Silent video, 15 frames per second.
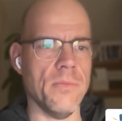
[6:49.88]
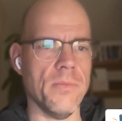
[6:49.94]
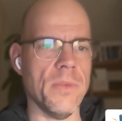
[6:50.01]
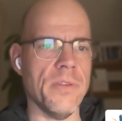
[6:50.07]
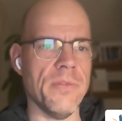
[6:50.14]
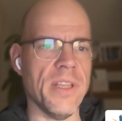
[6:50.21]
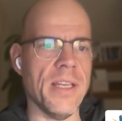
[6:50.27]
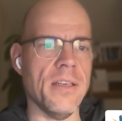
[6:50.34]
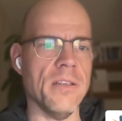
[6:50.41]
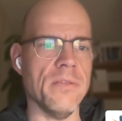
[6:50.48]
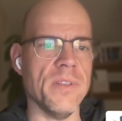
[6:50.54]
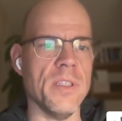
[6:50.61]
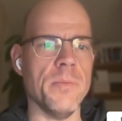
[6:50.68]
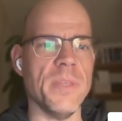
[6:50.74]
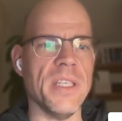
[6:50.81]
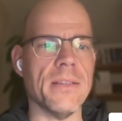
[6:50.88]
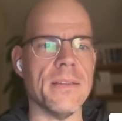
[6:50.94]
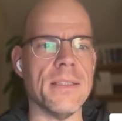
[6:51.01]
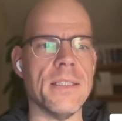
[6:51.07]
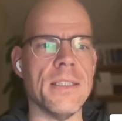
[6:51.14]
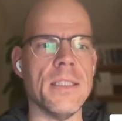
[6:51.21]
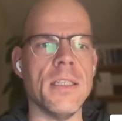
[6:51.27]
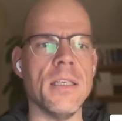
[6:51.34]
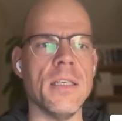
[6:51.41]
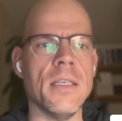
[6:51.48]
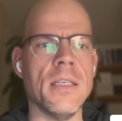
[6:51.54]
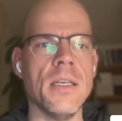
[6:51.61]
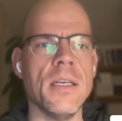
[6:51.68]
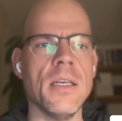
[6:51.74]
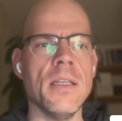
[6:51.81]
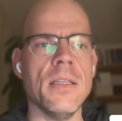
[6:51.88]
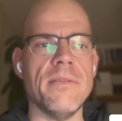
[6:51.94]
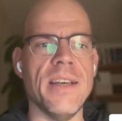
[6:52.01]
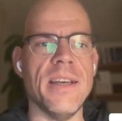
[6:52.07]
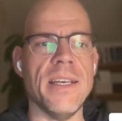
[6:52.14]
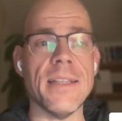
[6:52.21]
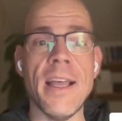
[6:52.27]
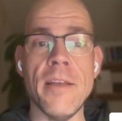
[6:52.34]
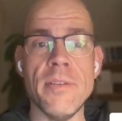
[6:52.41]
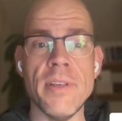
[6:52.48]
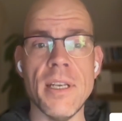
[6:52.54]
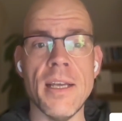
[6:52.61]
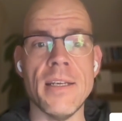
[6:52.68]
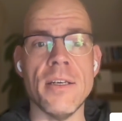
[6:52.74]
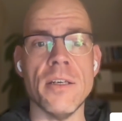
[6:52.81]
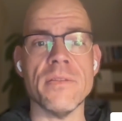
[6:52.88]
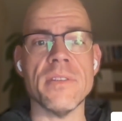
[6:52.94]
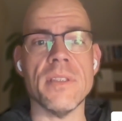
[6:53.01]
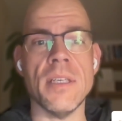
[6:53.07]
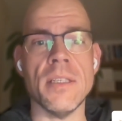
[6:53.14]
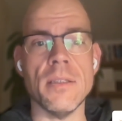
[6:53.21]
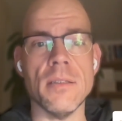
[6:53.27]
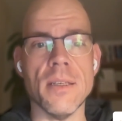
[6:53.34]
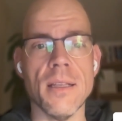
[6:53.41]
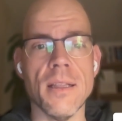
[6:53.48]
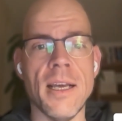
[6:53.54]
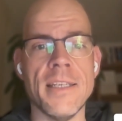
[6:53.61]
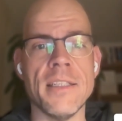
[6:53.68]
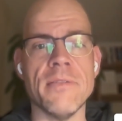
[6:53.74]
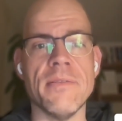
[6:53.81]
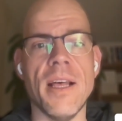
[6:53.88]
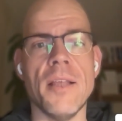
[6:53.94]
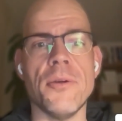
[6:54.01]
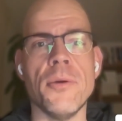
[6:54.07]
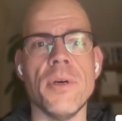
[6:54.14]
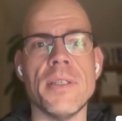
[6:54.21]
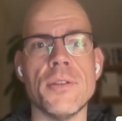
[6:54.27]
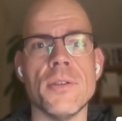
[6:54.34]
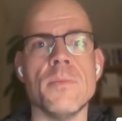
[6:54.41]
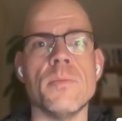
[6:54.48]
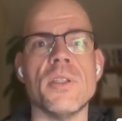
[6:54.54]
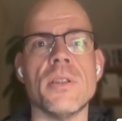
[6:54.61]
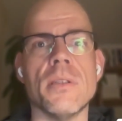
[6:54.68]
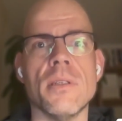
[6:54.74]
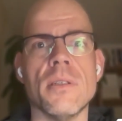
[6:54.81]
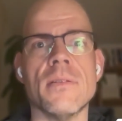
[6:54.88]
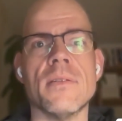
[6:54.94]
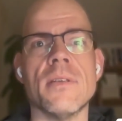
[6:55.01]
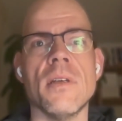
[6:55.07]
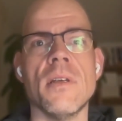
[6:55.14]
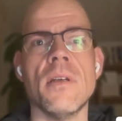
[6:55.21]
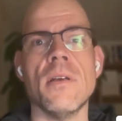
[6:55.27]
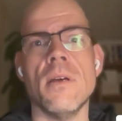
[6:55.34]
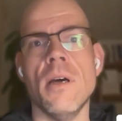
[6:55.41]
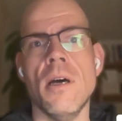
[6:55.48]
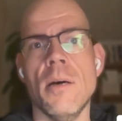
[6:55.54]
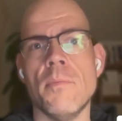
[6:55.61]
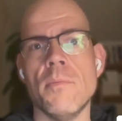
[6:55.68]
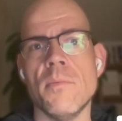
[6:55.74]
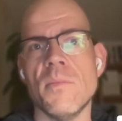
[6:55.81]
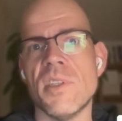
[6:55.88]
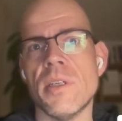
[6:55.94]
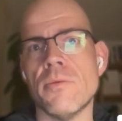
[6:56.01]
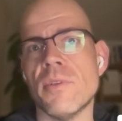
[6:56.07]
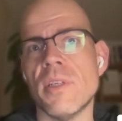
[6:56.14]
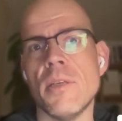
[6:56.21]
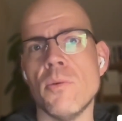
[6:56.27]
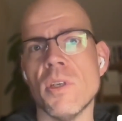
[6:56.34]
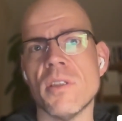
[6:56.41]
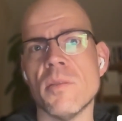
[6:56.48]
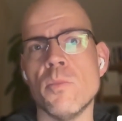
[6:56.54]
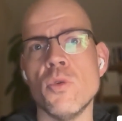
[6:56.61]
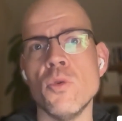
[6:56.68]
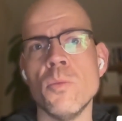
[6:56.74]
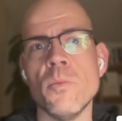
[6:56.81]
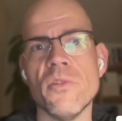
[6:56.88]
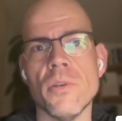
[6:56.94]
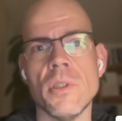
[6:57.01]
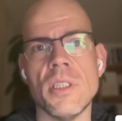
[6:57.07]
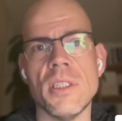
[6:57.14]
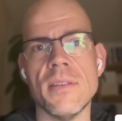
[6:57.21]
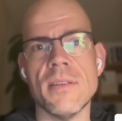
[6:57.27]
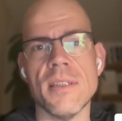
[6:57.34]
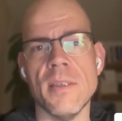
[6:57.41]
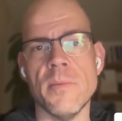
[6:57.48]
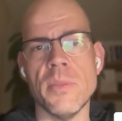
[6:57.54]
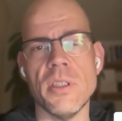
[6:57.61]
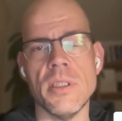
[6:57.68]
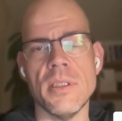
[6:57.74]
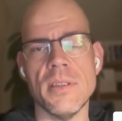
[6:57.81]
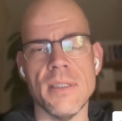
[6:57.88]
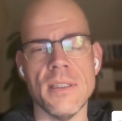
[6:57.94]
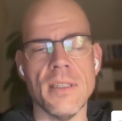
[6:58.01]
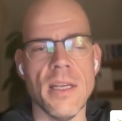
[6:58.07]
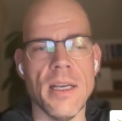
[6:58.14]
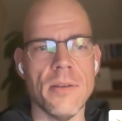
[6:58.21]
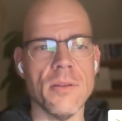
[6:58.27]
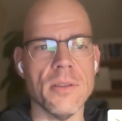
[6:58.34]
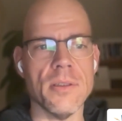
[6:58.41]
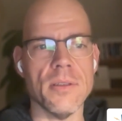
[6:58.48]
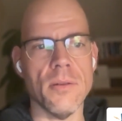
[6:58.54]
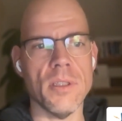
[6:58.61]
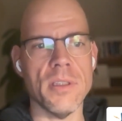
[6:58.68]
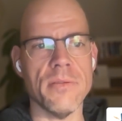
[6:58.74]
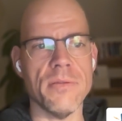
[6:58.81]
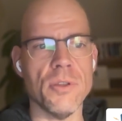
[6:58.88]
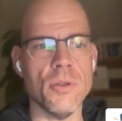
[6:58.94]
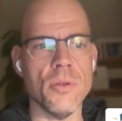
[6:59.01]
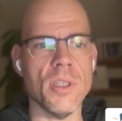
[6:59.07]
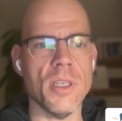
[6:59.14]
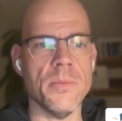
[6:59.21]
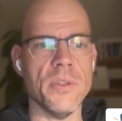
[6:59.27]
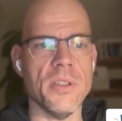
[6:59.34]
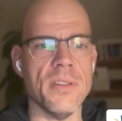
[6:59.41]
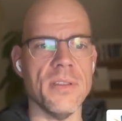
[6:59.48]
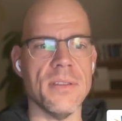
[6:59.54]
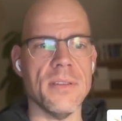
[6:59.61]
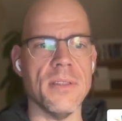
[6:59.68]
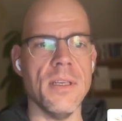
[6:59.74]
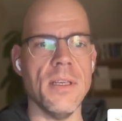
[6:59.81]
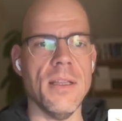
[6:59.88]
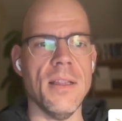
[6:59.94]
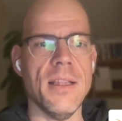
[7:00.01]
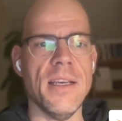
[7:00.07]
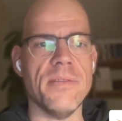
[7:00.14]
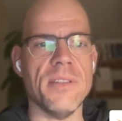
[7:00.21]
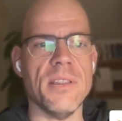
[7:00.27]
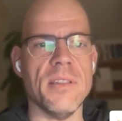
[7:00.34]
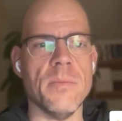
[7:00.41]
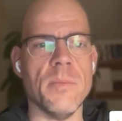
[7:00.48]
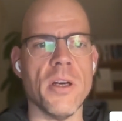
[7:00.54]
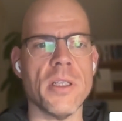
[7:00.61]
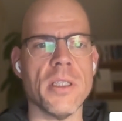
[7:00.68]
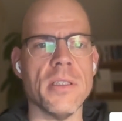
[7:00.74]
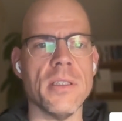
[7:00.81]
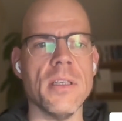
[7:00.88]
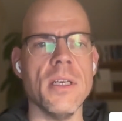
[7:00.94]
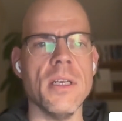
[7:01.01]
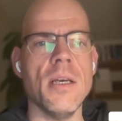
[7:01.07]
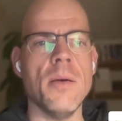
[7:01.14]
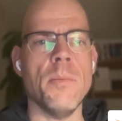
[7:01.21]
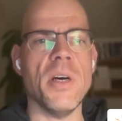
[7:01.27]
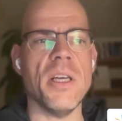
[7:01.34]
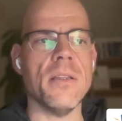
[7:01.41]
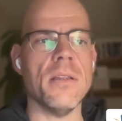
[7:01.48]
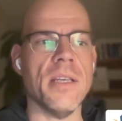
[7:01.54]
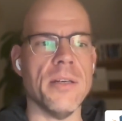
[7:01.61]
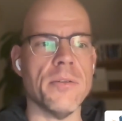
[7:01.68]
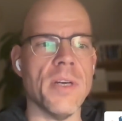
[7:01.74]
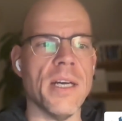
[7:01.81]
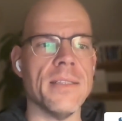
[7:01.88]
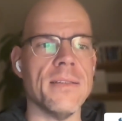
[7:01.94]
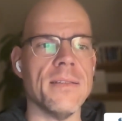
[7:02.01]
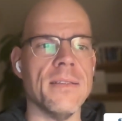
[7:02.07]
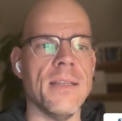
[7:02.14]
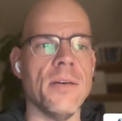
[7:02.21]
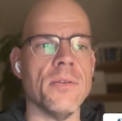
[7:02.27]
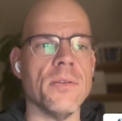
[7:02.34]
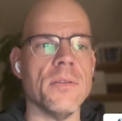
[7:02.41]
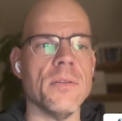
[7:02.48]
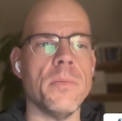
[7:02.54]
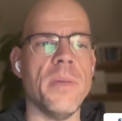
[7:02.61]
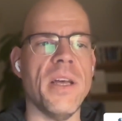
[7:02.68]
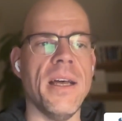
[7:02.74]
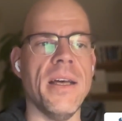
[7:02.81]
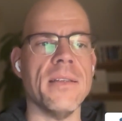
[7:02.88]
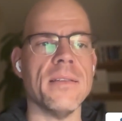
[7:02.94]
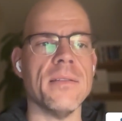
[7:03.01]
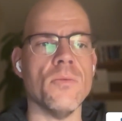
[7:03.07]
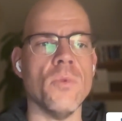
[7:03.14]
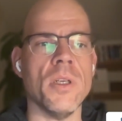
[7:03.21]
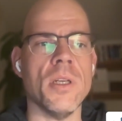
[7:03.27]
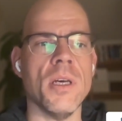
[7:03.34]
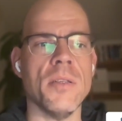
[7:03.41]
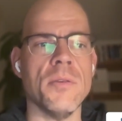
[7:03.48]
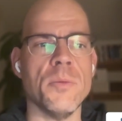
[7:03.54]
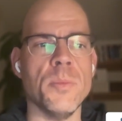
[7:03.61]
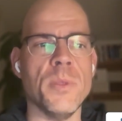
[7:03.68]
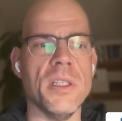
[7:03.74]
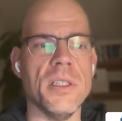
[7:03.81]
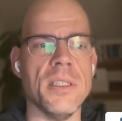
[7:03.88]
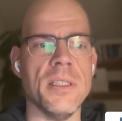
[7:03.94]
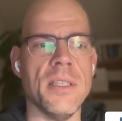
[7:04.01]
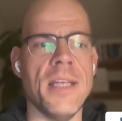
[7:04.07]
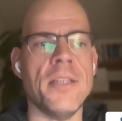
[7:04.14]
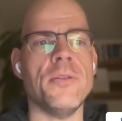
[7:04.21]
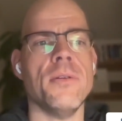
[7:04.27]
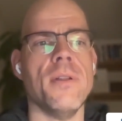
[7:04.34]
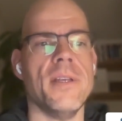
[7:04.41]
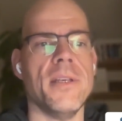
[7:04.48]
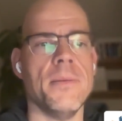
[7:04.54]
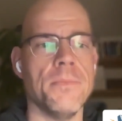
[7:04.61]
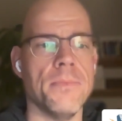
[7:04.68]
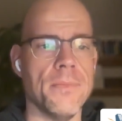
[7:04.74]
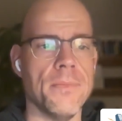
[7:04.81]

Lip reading: if they live in a bigger city. They faced heavy layoffs and a declining valuation because there really was a boom for these companies, and now it's only a few companies left in the market, but their rides now surpass 100 million annually.